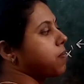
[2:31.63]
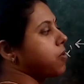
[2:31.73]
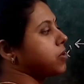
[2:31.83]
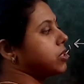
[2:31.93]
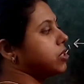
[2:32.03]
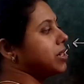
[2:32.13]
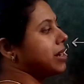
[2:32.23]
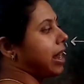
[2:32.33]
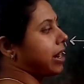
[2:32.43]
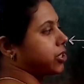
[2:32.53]
positive
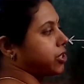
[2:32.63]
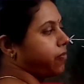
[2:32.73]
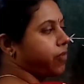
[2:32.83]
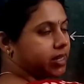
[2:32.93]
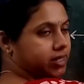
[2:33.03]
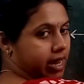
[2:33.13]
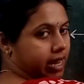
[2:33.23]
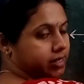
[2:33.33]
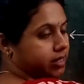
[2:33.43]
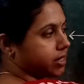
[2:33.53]
direction of
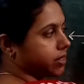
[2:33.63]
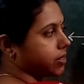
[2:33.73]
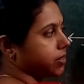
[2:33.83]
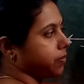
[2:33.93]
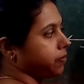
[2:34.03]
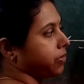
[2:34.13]
x-axis.